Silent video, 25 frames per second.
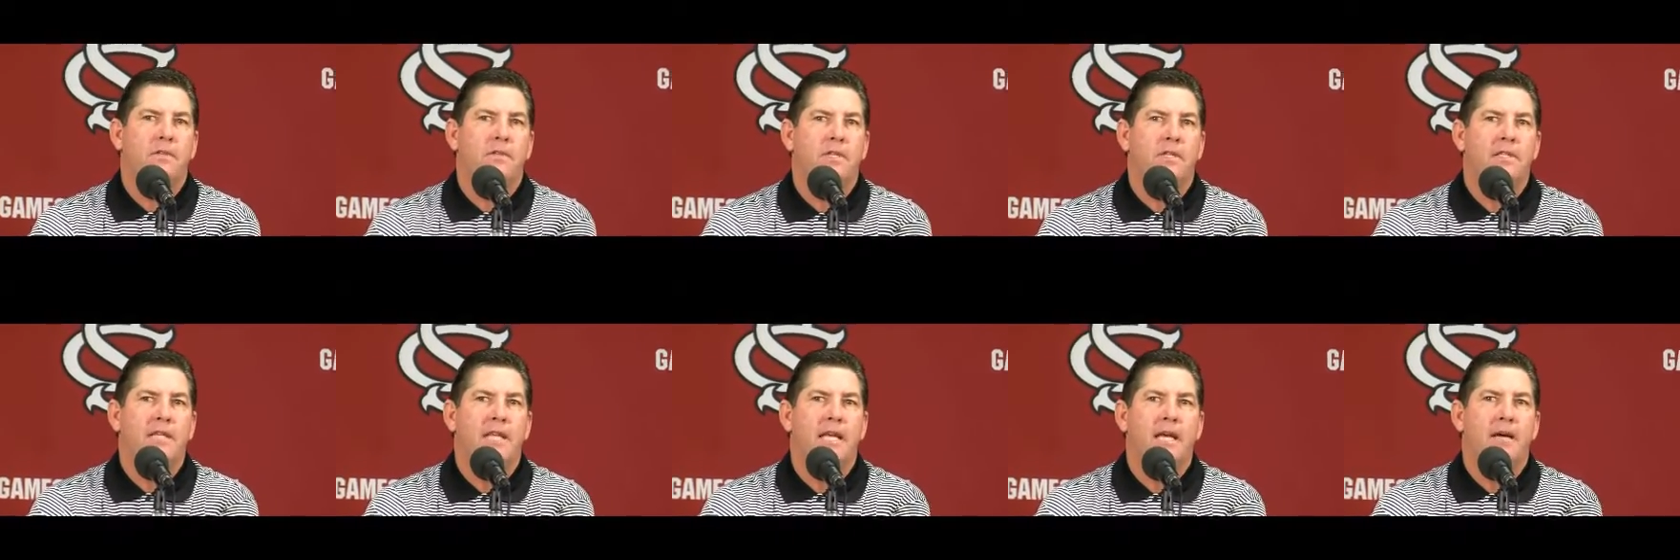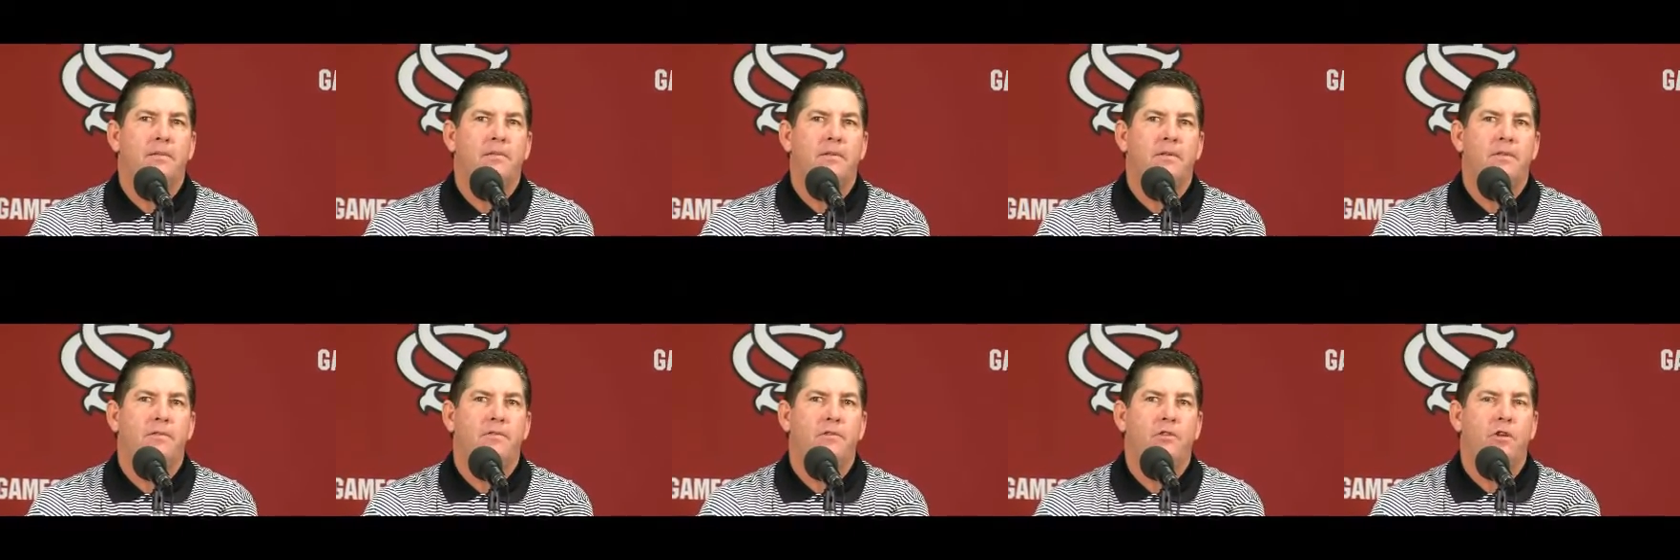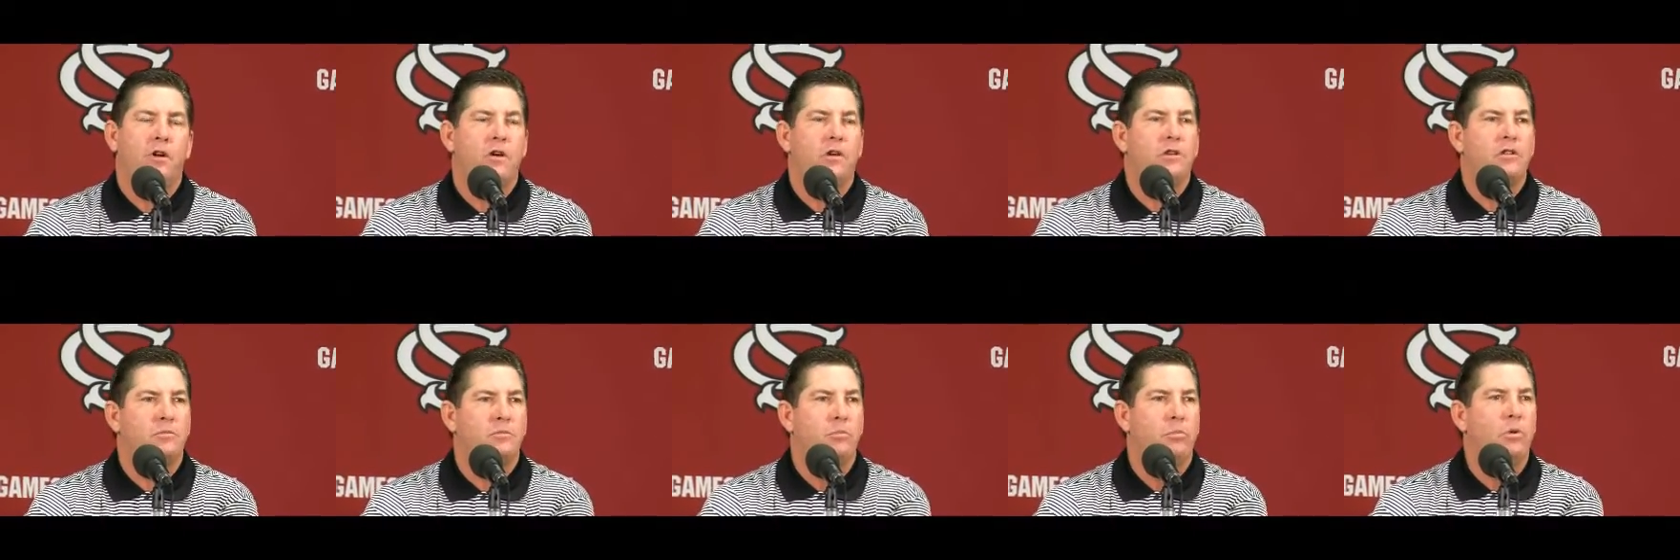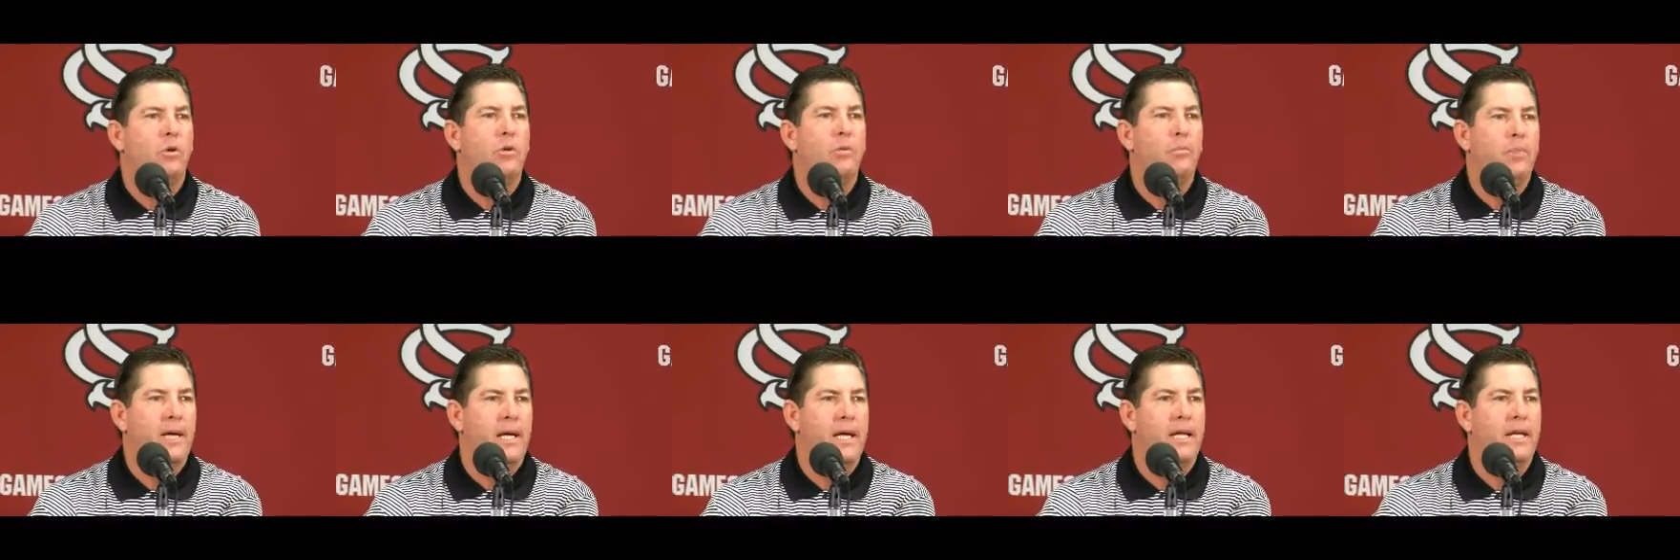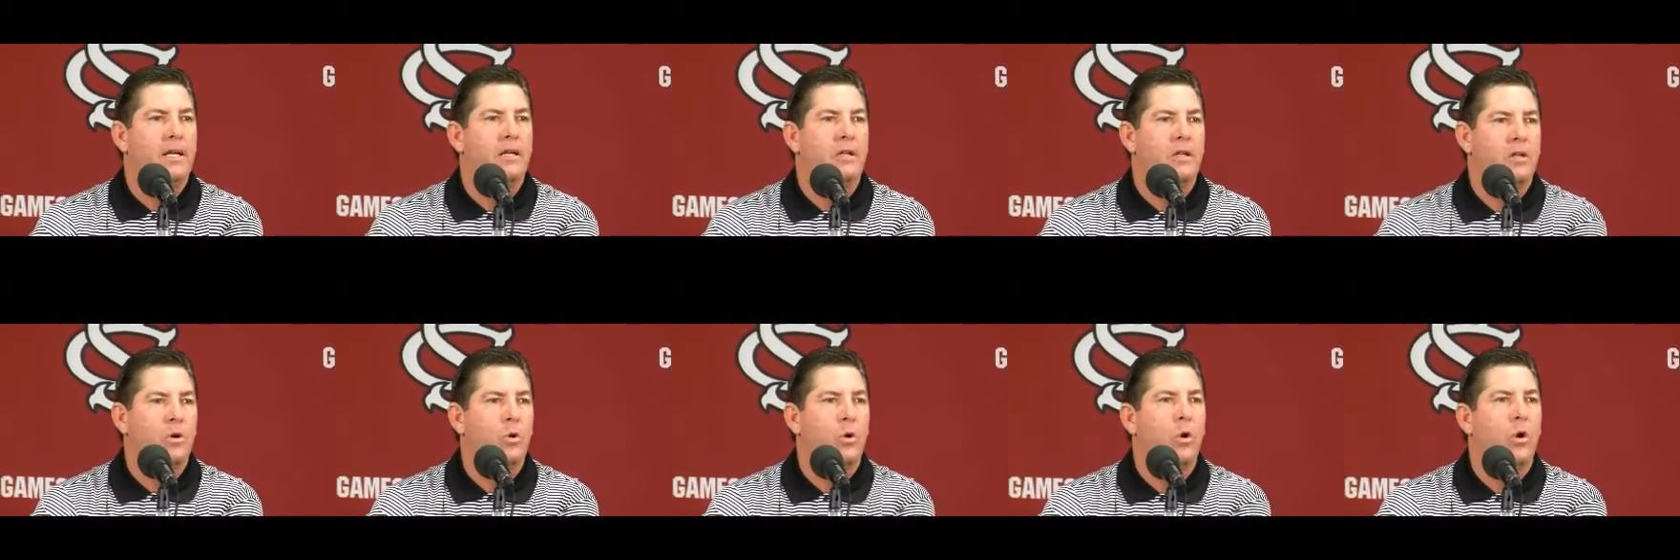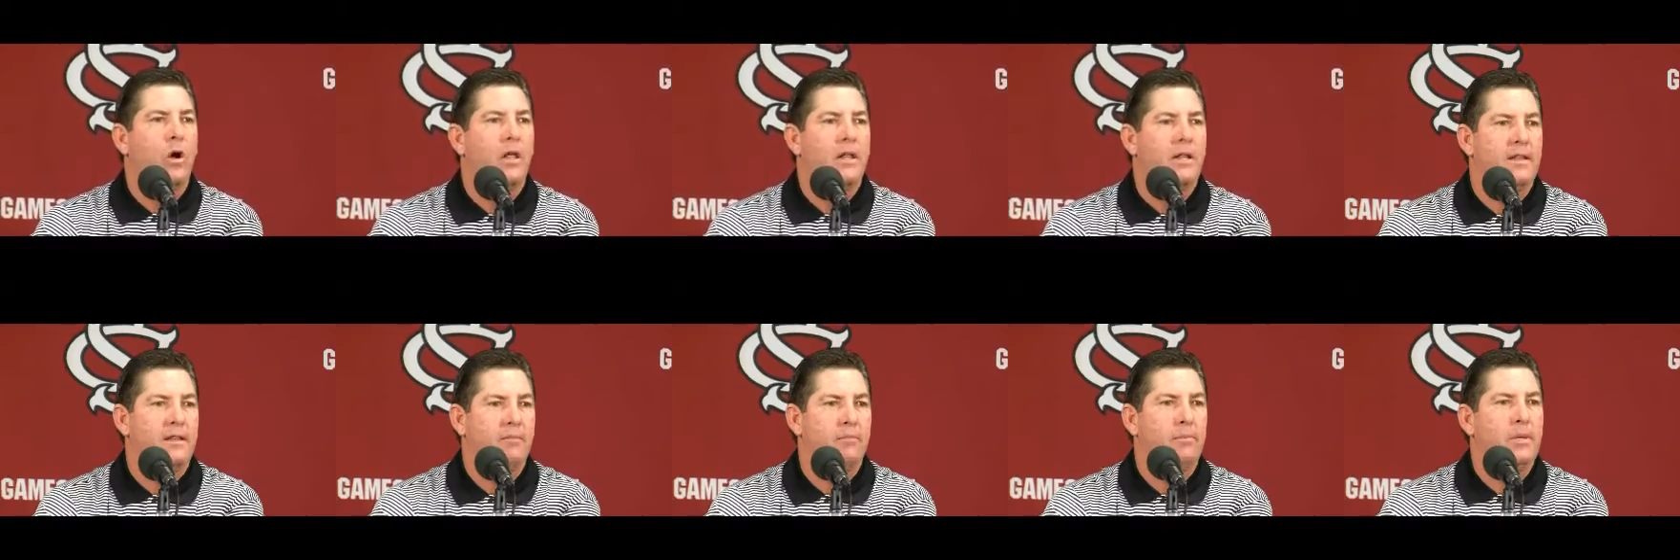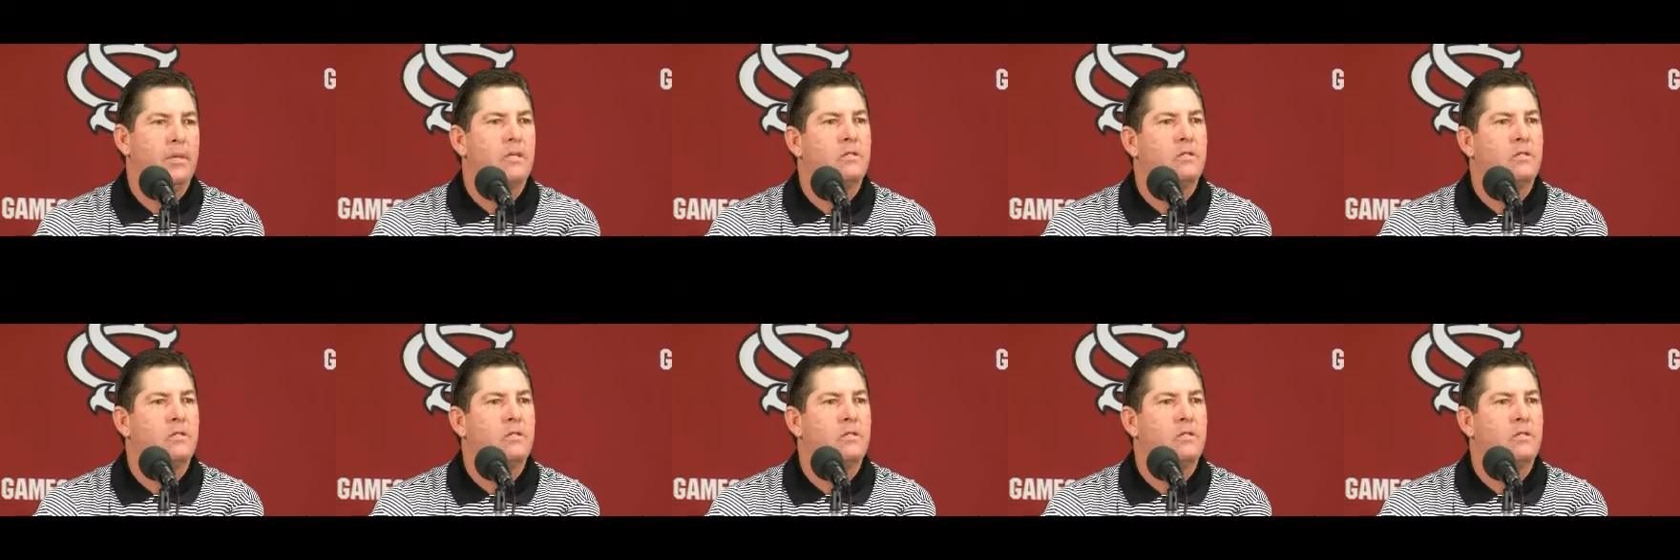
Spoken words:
the depth of Florida's bullpen and the quality of